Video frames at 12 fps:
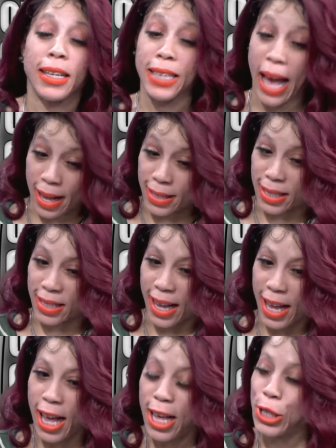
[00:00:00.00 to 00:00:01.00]
Yes.
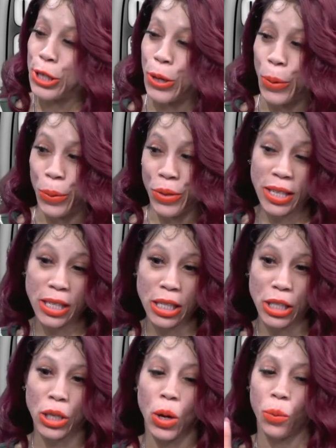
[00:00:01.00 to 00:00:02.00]
So
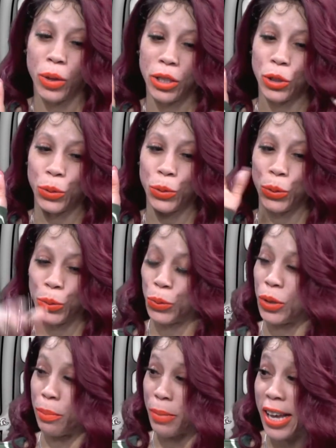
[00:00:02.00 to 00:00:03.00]
this is going to
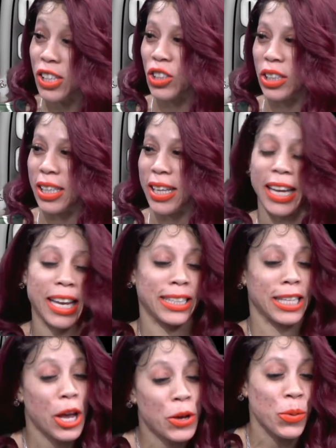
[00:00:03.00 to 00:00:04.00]
the major league. I can't
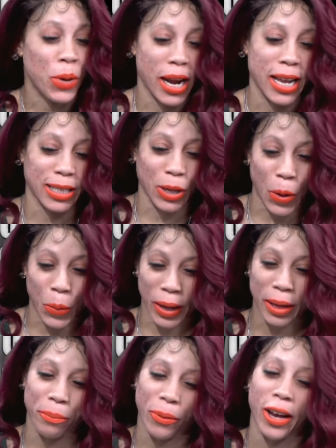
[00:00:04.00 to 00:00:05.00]
tell you where it's
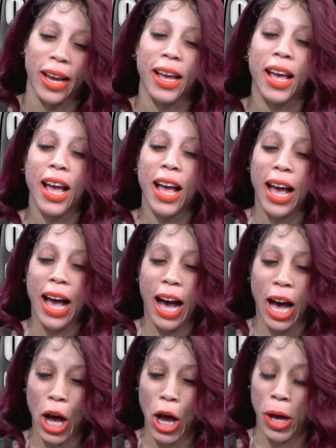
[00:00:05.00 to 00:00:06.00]
going, but
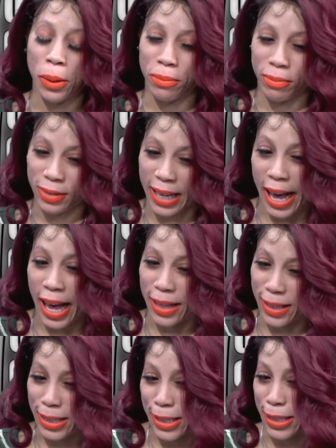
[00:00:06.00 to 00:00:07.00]
yeah,
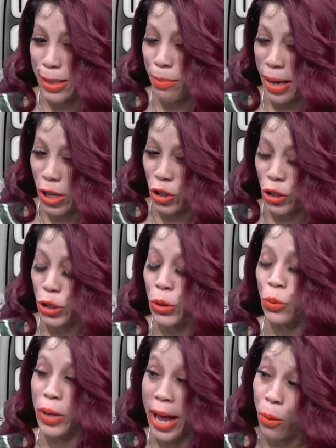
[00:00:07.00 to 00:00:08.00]
this is major.
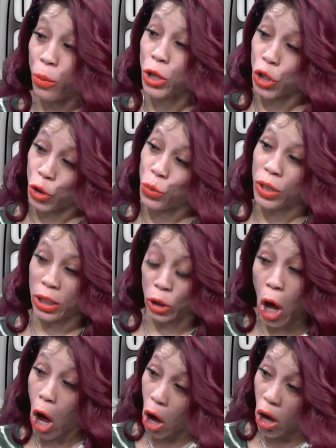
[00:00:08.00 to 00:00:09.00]
So now we're shooting
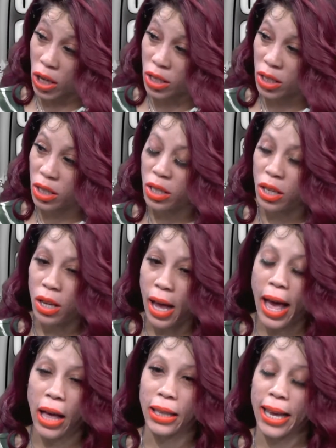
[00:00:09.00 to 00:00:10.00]
Laws,
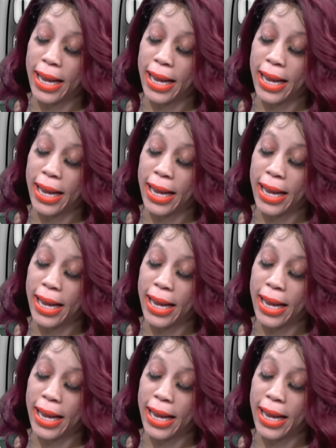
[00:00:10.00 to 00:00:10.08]
Laws.